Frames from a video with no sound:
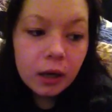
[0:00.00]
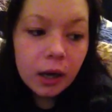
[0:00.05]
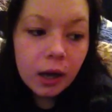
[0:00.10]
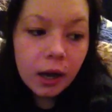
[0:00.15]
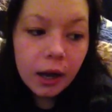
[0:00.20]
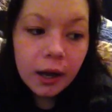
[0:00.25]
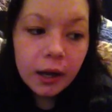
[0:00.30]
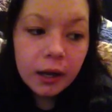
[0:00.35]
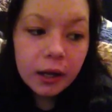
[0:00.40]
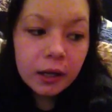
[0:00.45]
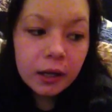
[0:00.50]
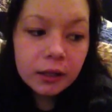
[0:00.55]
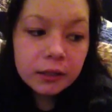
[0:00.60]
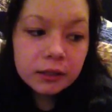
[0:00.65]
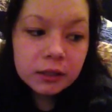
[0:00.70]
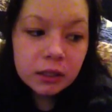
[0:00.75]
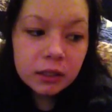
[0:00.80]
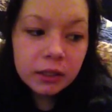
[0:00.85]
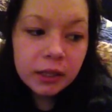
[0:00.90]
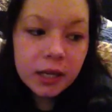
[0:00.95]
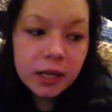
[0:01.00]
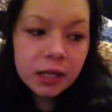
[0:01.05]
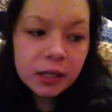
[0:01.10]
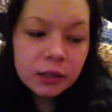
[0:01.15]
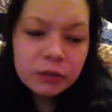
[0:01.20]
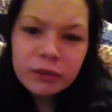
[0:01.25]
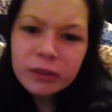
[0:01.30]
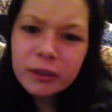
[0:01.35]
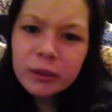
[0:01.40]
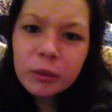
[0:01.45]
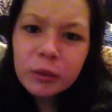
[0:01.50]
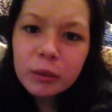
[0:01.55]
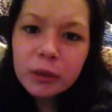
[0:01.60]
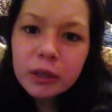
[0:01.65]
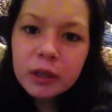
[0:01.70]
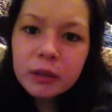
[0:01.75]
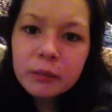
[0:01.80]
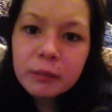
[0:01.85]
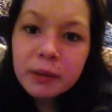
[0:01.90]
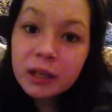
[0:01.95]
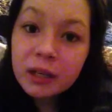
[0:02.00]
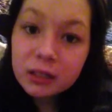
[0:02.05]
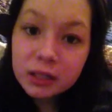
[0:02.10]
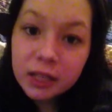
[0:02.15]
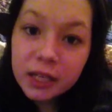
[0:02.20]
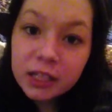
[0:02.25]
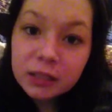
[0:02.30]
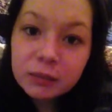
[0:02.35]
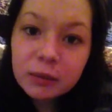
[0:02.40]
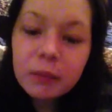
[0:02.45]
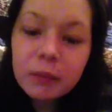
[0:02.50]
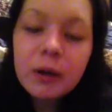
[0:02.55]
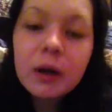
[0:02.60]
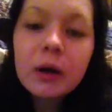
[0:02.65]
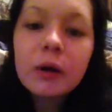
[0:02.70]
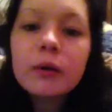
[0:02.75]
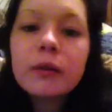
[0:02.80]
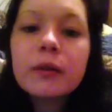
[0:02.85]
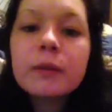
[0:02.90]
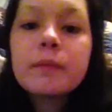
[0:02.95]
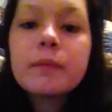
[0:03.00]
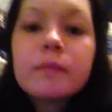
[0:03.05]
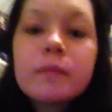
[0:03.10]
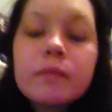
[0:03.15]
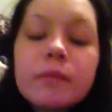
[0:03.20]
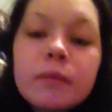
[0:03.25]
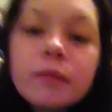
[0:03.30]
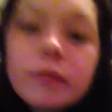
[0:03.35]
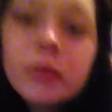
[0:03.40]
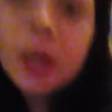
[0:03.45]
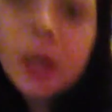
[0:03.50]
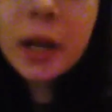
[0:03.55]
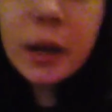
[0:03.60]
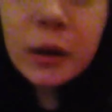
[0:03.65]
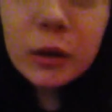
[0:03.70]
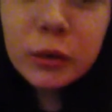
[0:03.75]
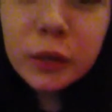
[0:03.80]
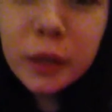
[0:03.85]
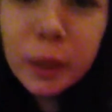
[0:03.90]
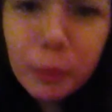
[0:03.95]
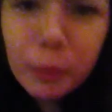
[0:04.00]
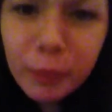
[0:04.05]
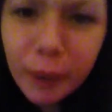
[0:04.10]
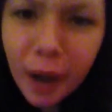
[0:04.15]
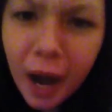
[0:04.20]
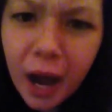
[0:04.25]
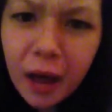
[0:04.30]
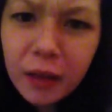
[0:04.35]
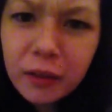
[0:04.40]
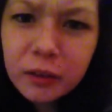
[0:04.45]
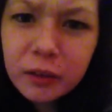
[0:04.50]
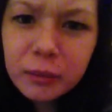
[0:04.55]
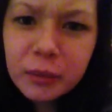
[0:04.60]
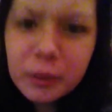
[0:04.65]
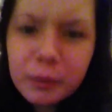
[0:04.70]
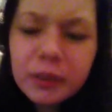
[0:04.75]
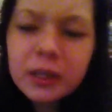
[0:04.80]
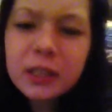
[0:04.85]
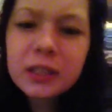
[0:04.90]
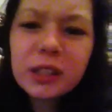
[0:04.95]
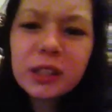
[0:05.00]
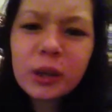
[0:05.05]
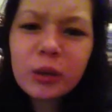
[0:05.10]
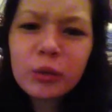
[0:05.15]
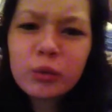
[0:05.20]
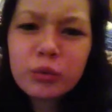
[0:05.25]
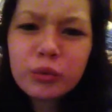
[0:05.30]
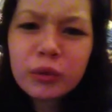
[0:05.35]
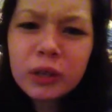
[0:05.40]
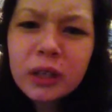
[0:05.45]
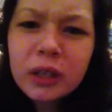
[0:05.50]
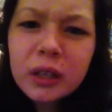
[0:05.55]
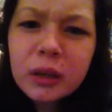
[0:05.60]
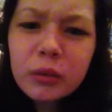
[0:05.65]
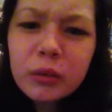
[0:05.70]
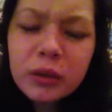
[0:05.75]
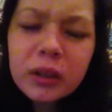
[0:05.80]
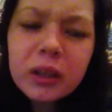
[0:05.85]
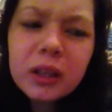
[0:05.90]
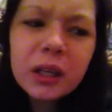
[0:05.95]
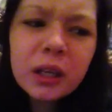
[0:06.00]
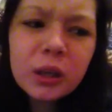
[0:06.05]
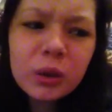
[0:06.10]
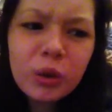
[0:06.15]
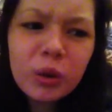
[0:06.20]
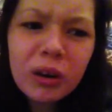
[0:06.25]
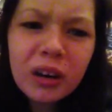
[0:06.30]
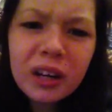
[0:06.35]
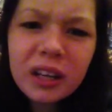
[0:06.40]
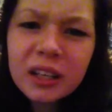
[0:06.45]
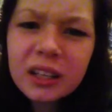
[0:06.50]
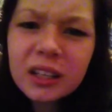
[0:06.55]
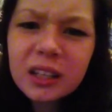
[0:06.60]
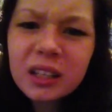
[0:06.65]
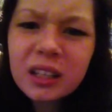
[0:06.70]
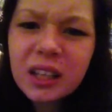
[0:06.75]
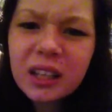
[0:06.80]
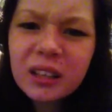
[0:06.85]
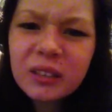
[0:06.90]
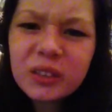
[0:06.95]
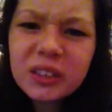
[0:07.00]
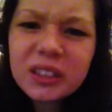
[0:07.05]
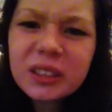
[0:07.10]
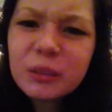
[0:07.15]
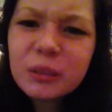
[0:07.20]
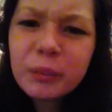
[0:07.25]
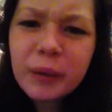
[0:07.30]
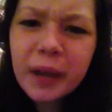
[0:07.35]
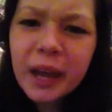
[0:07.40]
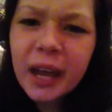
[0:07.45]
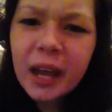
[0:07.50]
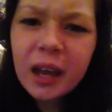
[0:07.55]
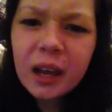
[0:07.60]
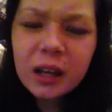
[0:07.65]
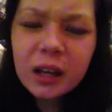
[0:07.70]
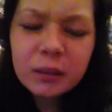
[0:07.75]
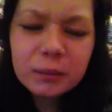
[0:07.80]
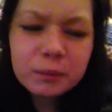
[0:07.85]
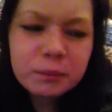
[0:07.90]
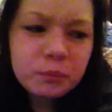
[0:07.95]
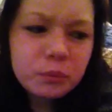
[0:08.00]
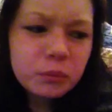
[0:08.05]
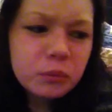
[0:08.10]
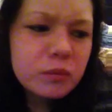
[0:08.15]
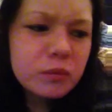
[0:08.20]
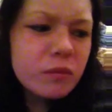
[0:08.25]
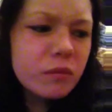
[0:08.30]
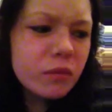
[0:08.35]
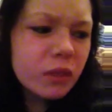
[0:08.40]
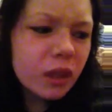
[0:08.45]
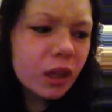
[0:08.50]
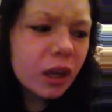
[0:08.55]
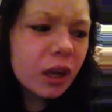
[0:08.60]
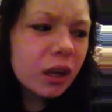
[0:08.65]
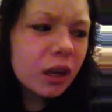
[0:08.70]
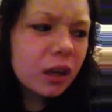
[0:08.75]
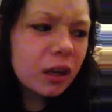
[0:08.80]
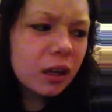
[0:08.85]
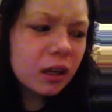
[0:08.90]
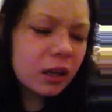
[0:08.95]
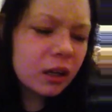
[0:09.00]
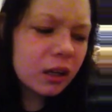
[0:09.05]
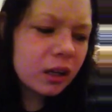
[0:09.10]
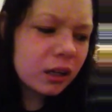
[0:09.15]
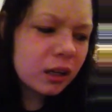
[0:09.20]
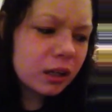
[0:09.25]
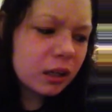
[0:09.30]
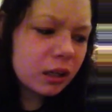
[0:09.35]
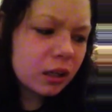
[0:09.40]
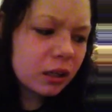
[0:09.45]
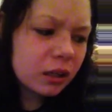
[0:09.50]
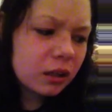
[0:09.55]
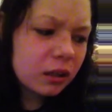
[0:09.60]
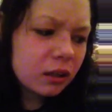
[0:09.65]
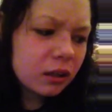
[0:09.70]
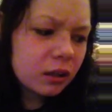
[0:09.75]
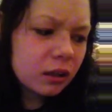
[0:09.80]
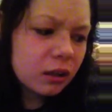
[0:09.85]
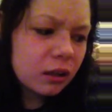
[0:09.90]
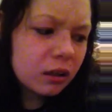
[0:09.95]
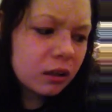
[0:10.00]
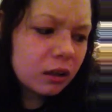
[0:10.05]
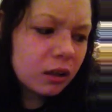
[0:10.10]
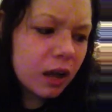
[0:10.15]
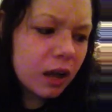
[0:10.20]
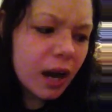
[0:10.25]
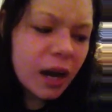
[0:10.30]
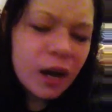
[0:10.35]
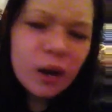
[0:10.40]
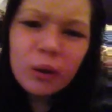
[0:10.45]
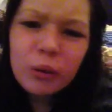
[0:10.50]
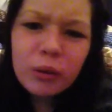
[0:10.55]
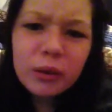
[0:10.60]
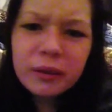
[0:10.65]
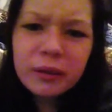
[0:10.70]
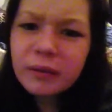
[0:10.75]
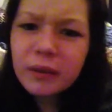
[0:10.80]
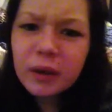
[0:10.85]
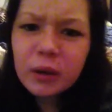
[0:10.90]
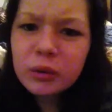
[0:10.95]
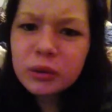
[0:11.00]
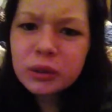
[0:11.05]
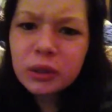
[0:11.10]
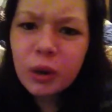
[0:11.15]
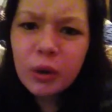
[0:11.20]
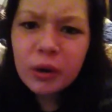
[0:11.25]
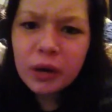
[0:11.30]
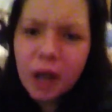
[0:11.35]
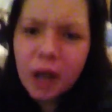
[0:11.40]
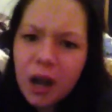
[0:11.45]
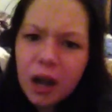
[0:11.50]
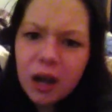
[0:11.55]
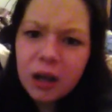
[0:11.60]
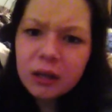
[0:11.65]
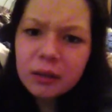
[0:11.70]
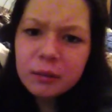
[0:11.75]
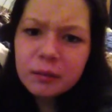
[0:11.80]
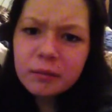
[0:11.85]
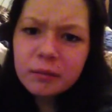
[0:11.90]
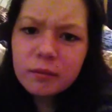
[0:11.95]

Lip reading: I started getting this really weird metal taste in my mouth. And it was really bothering me because it's like really, really annoying and like really bad. And I don't know what the fuck was going on.